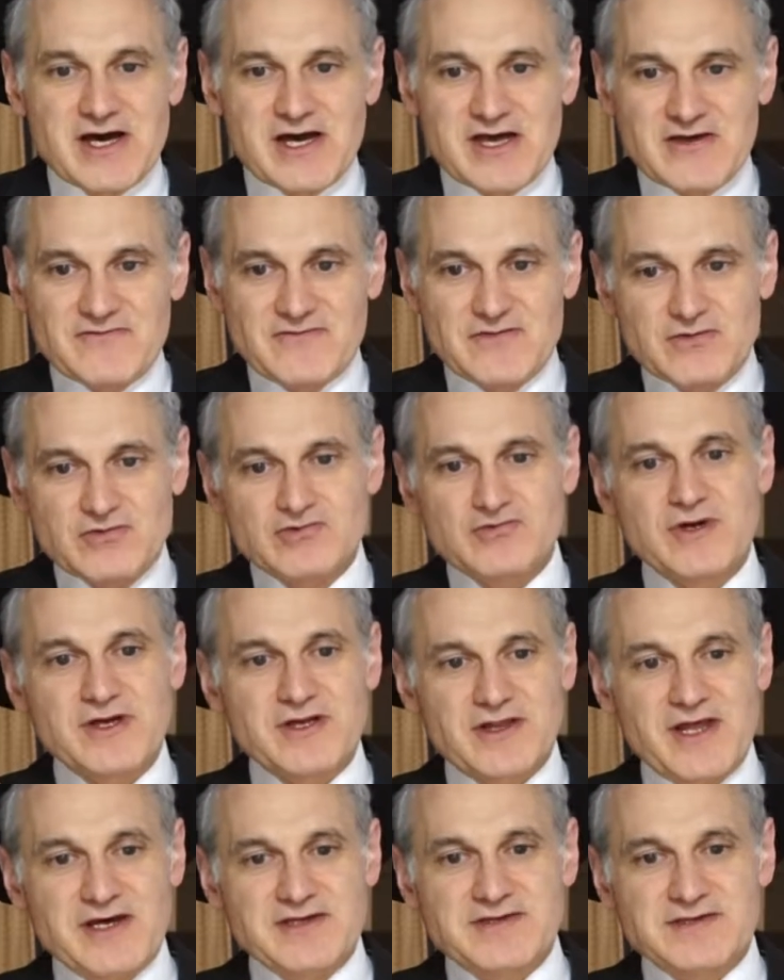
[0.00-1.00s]
If you would
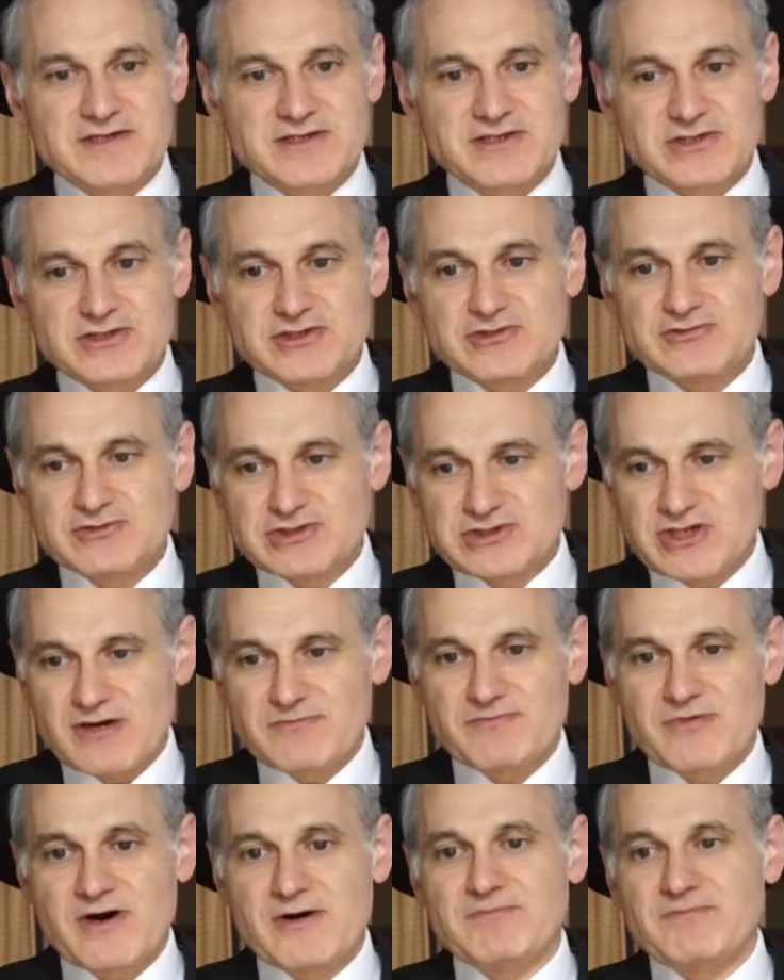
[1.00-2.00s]
realize it, you would
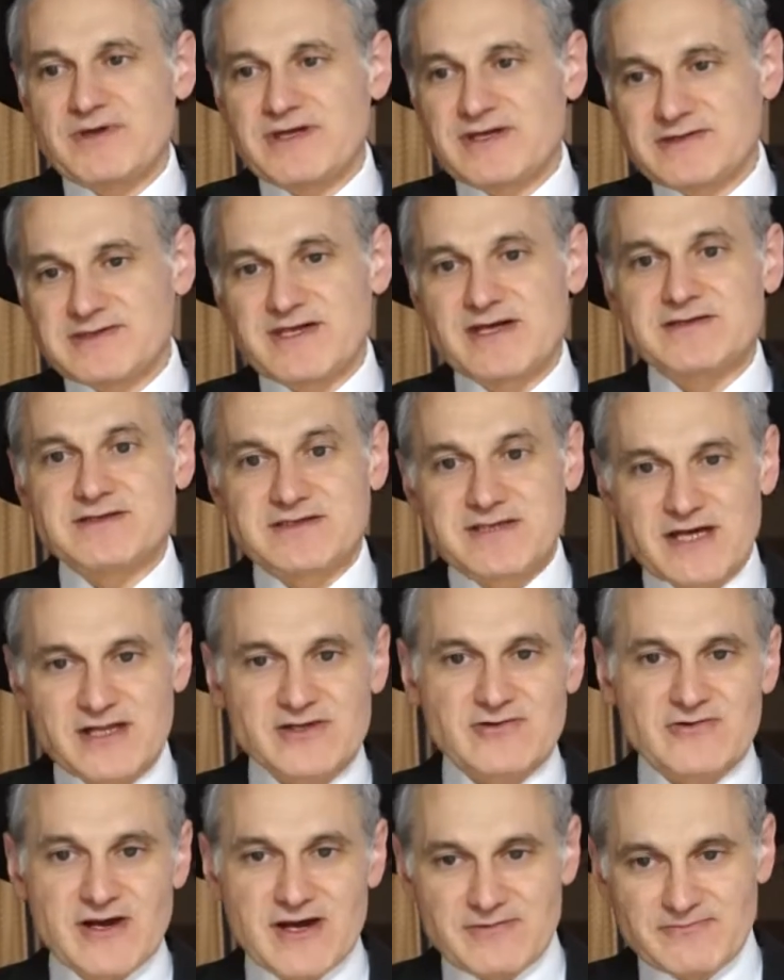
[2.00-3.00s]
jump up and send a
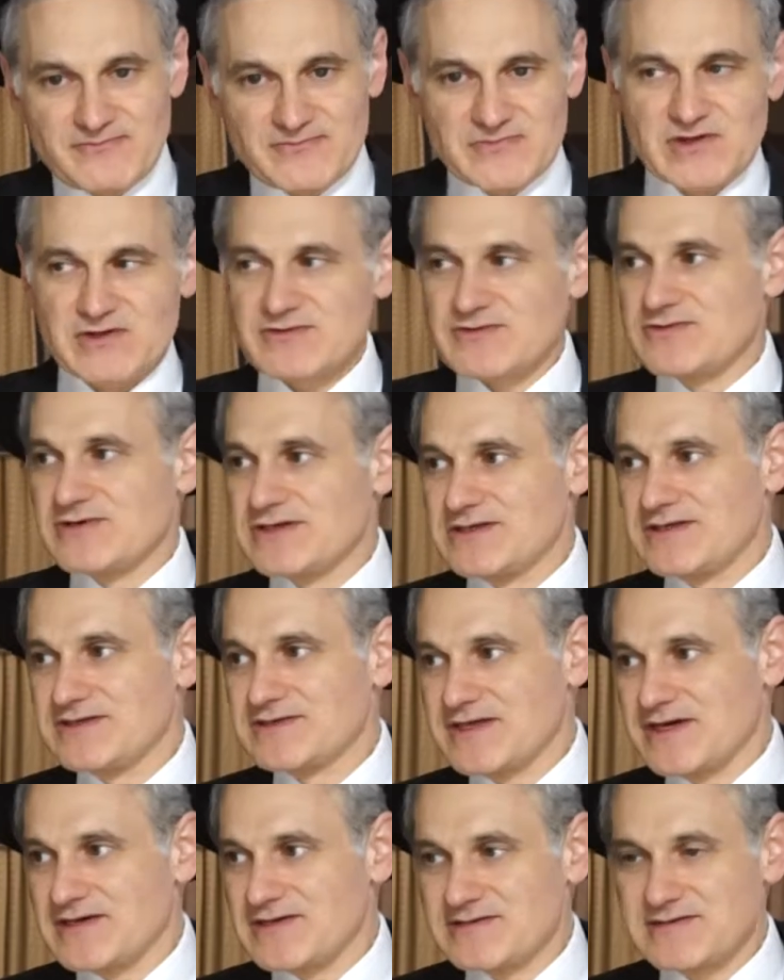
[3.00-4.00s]
telegram, those are in his
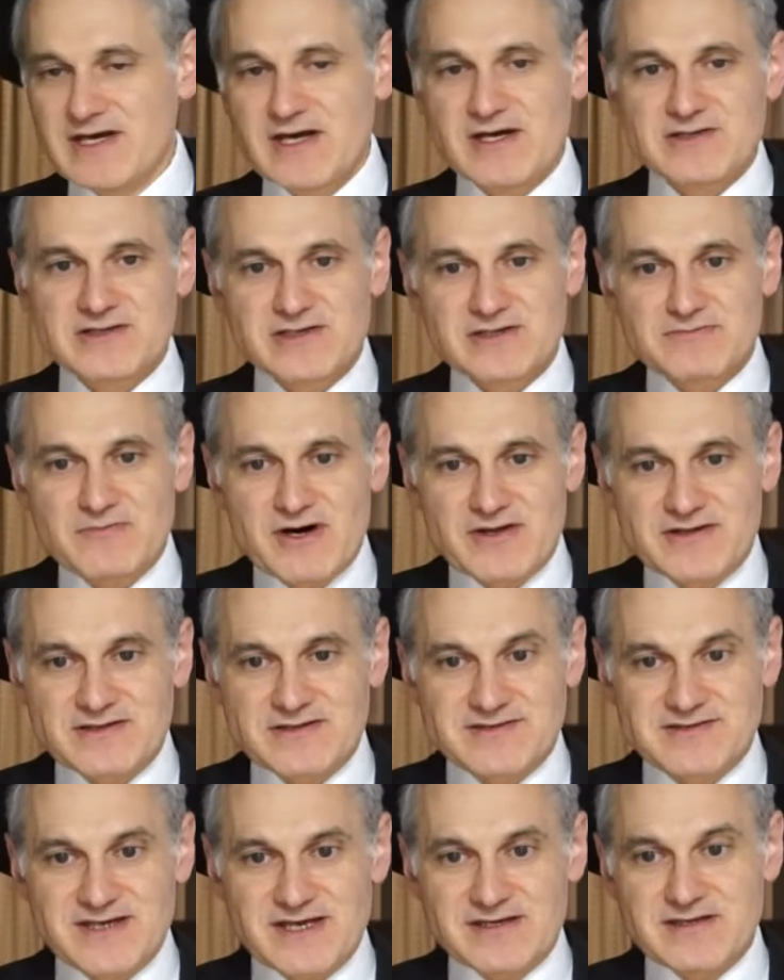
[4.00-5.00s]
days, to your mother
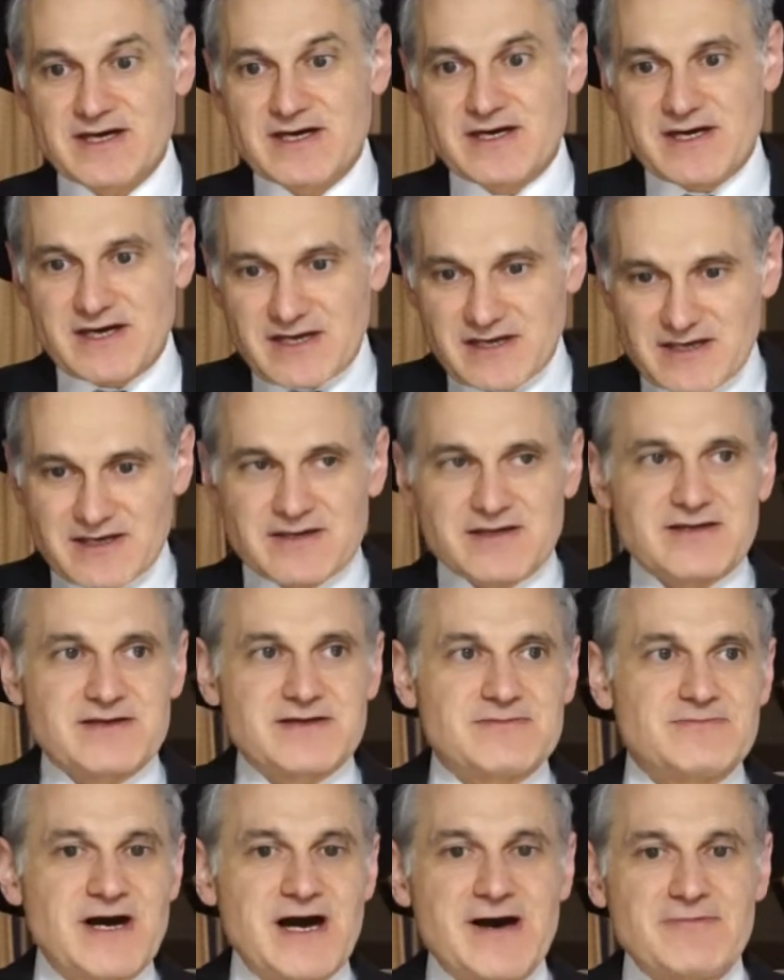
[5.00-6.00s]
to say,
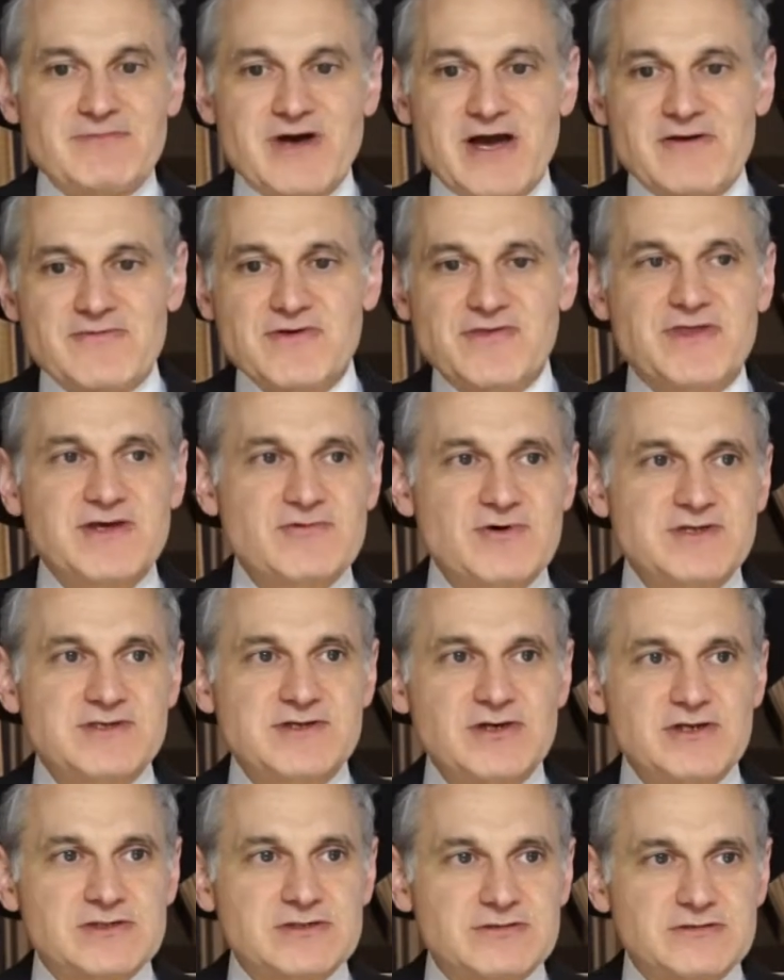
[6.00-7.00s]
Mom, everything was
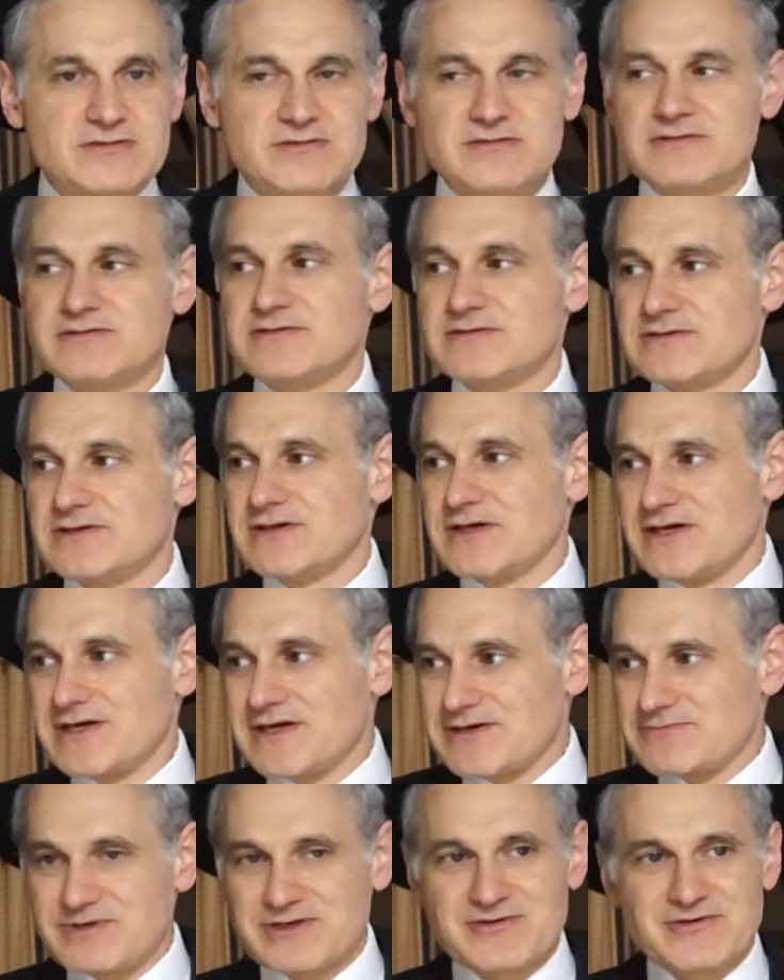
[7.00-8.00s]
good,
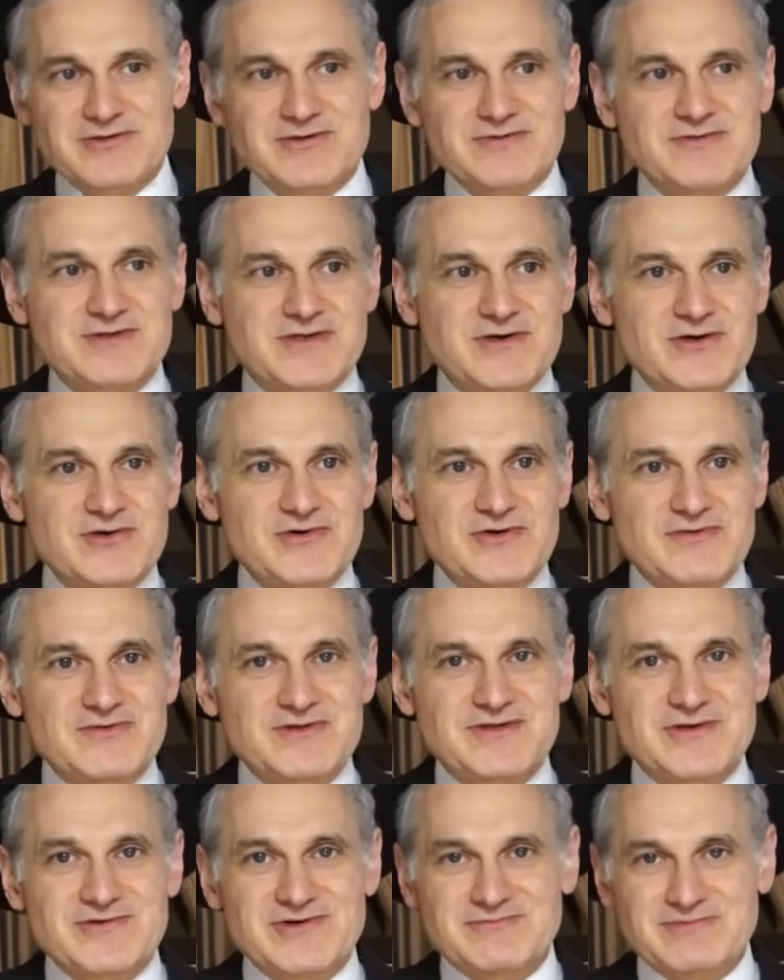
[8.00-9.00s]
because it was so
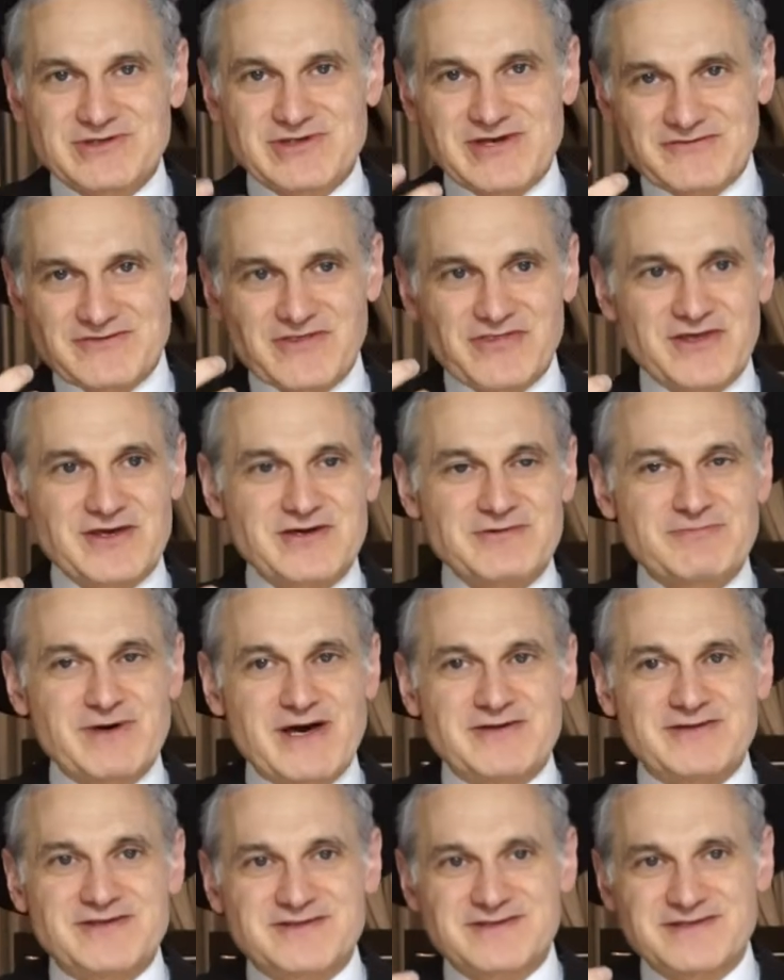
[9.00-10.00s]
good. But you have to think
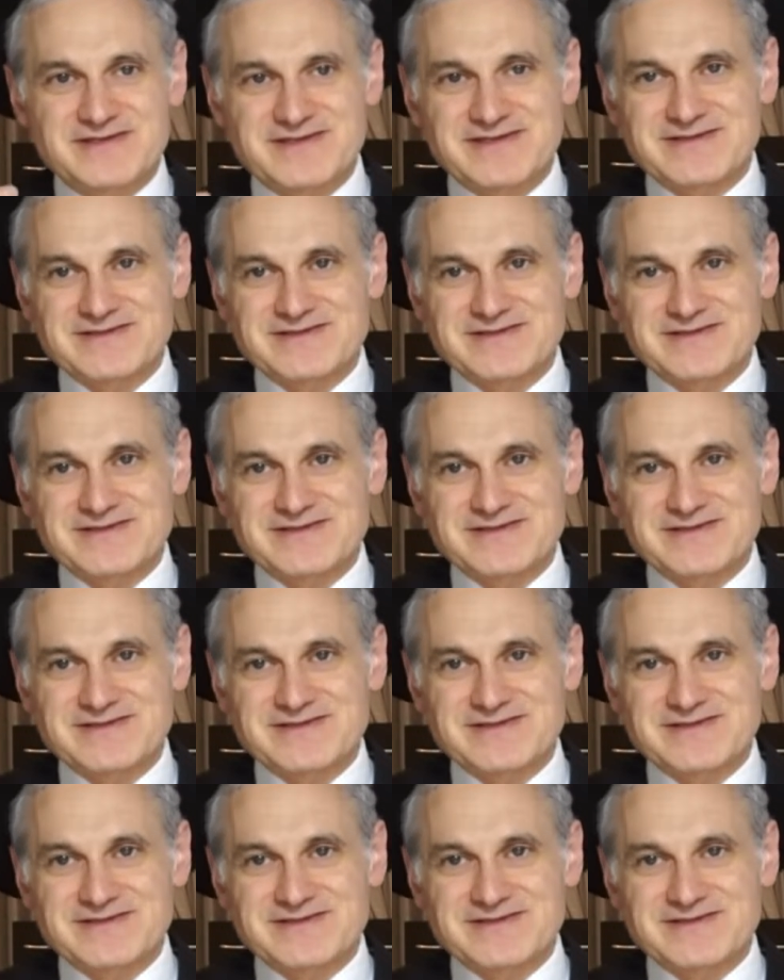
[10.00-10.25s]
about this.